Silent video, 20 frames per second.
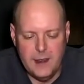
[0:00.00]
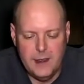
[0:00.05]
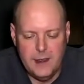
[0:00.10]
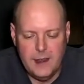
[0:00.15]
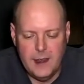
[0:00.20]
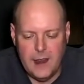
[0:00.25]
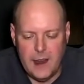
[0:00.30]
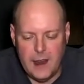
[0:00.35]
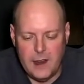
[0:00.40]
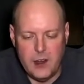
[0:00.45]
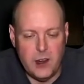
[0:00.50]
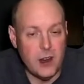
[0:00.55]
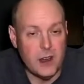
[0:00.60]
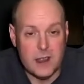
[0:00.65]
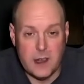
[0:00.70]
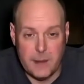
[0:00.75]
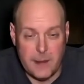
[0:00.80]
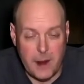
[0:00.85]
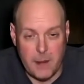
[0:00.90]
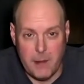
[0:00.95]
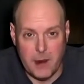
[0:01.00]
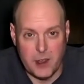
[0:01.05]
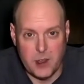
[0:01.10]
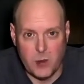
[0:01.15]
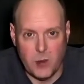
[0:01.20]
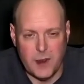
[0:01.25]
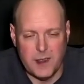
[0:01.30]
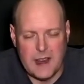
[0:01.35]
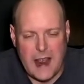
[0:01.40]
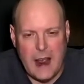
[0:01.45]
and you didn't tell me how much it
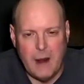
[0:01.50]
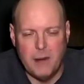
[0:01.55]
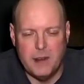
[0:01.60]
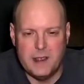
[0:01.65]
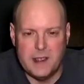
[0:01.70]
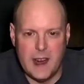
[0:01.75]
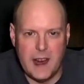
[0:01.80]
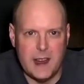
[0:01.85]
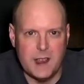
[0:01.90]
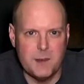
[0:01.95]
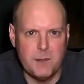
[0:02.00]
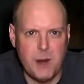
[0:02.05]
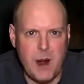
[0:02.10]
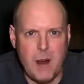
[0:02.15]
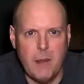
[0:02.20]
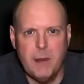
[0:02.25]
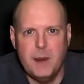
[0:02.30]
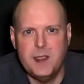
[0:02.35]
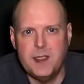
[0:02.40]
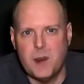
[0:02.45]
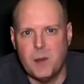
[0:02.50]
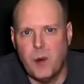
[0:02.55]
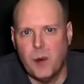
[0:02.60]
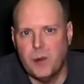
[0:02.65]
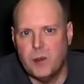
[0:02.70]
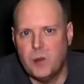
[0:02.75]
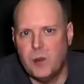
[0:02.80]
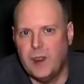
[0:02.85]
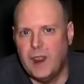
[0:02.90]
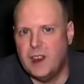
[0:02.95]
was, I would say it's probably somewhere
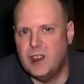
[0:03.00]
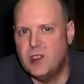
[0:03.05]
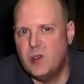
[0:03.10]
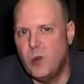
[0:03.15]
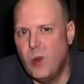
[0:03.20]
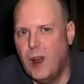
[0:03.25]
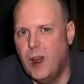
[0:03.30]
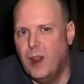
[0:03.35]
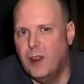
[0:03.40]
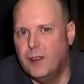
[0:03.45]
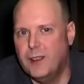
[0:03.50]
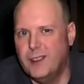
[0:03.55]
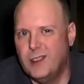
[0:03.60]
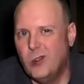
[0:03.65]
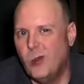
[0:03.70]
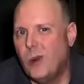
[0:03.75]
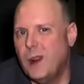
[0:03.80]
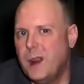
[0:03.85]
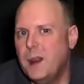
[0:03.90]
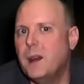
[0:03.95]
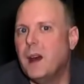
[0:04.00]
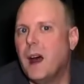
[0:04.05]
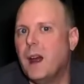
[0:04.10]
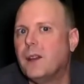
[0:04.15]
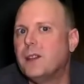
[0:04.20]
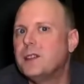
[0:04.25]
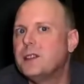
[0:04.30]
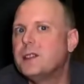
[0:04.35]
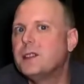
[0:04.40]
between like 12 and $20.